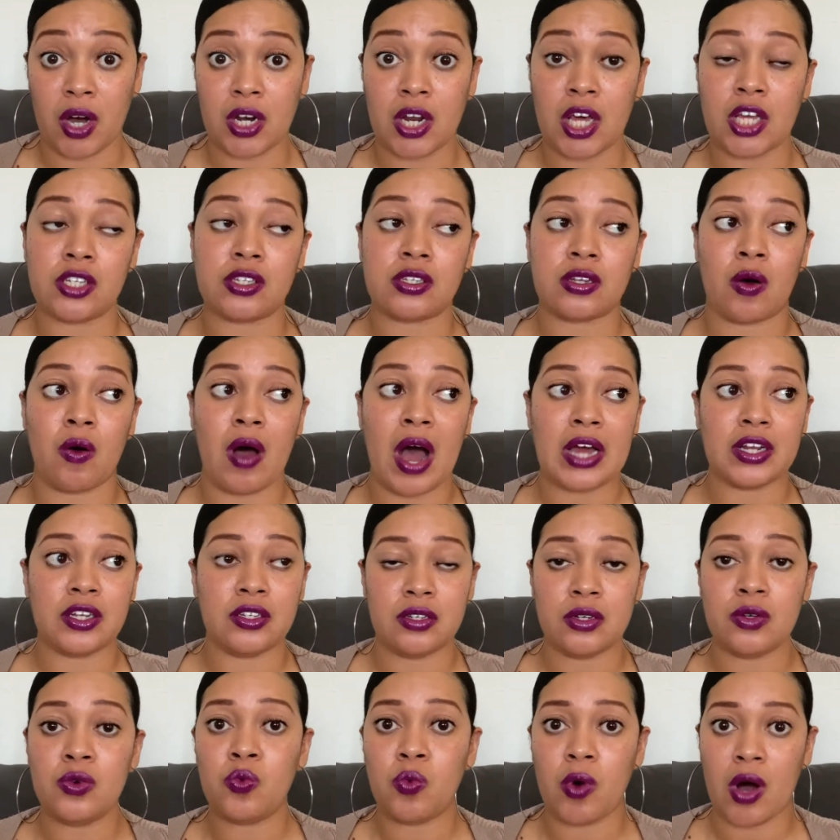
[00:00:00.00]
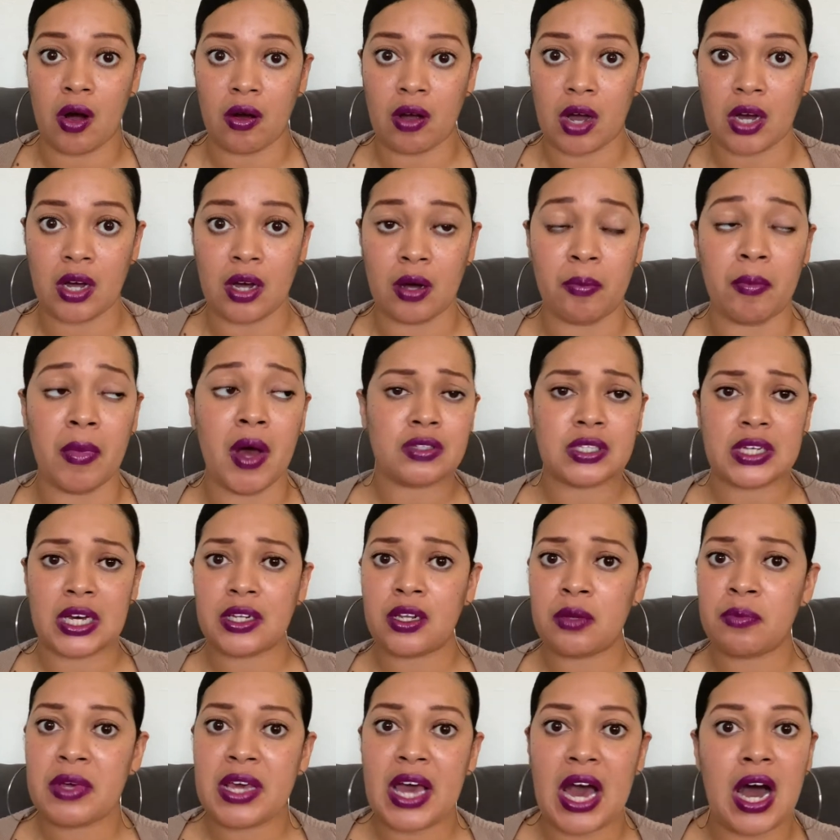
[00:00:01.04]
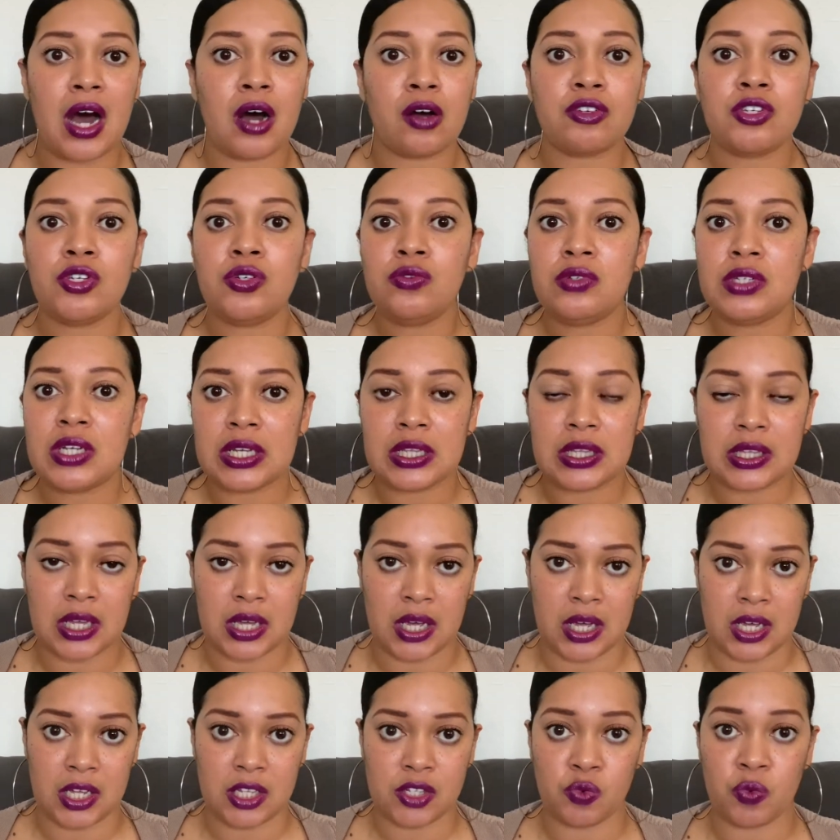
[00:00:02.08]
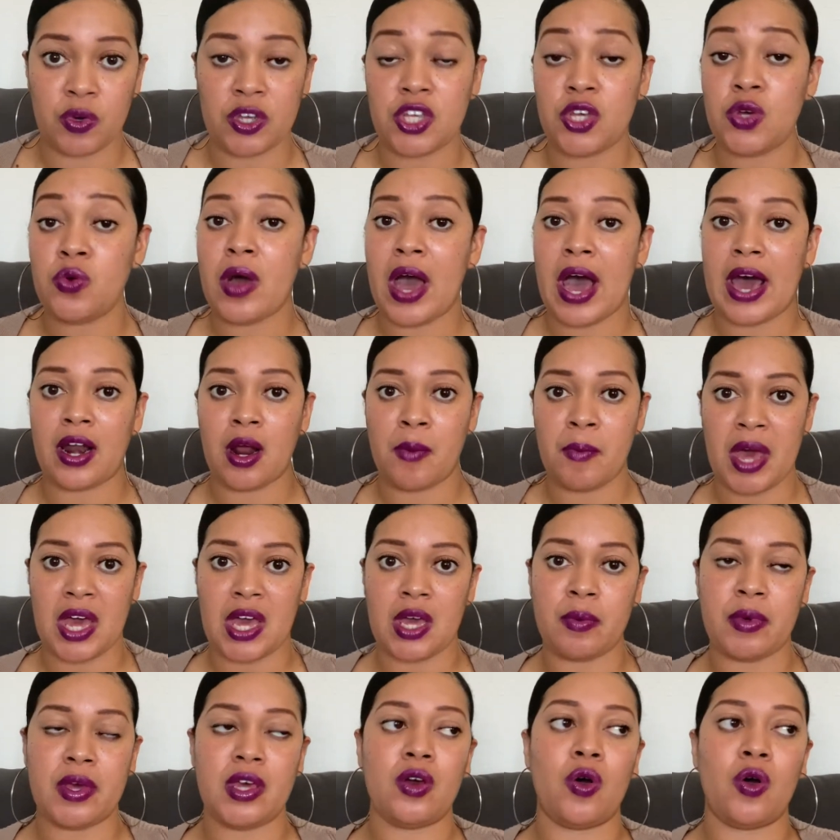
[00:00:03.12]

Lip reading: And so I do welcome telling me how you did things when you had a baby,